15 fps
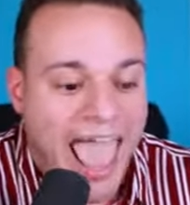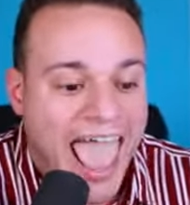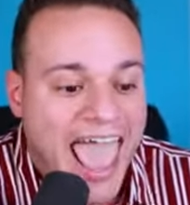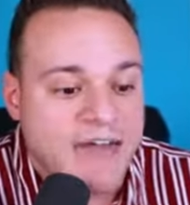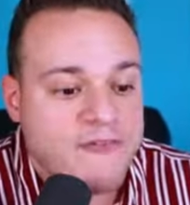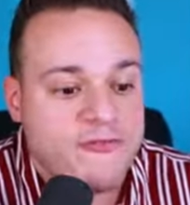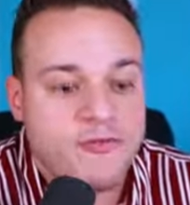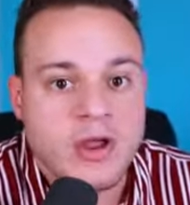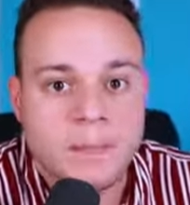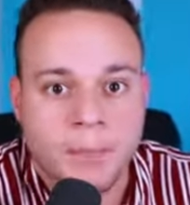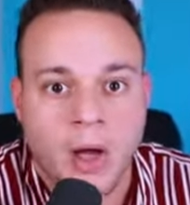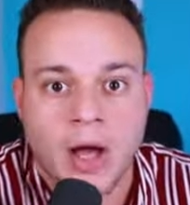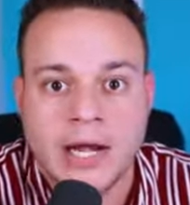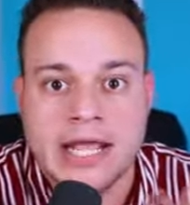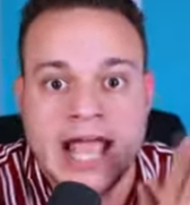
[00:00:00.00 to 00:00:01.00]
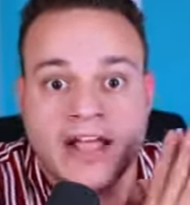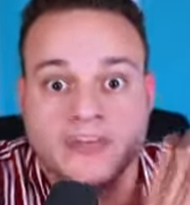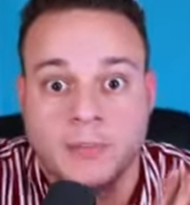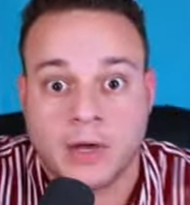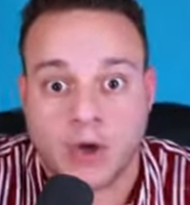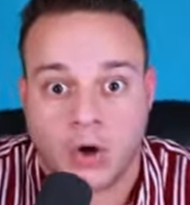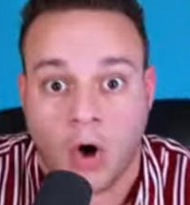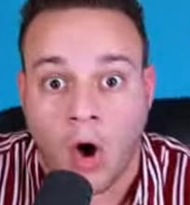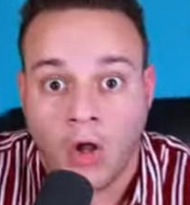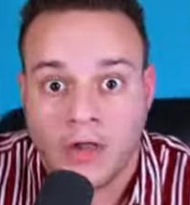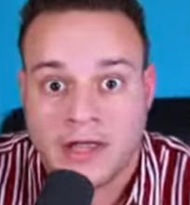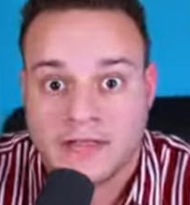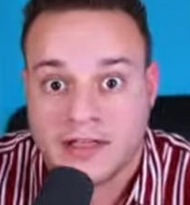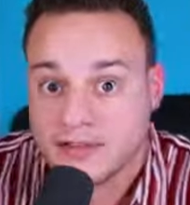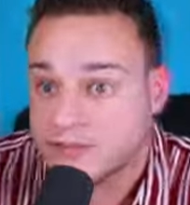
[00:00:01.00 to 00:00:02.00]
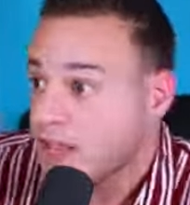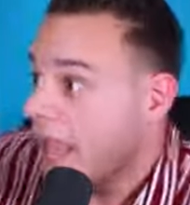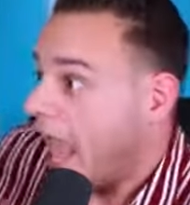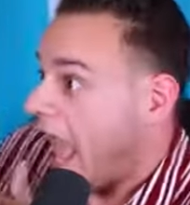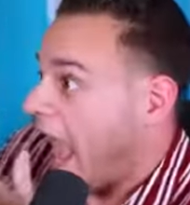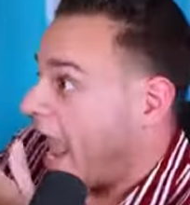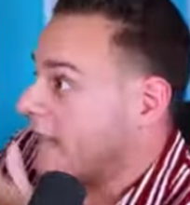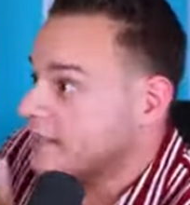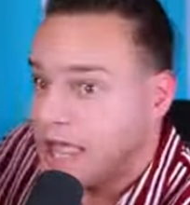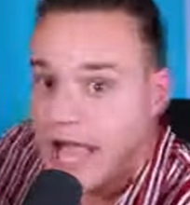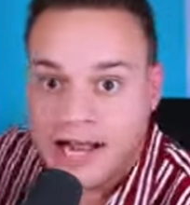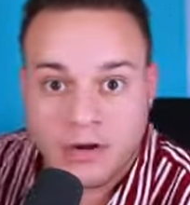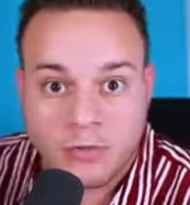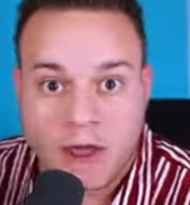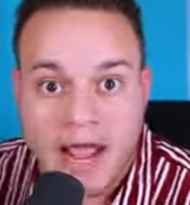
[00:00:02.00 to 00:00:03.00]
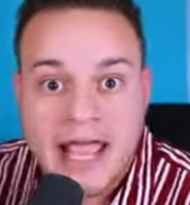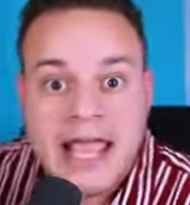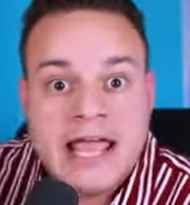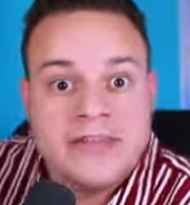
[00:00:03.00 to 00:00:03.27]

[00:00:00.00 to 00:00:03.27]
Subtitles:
Everybody has been calling this a line array.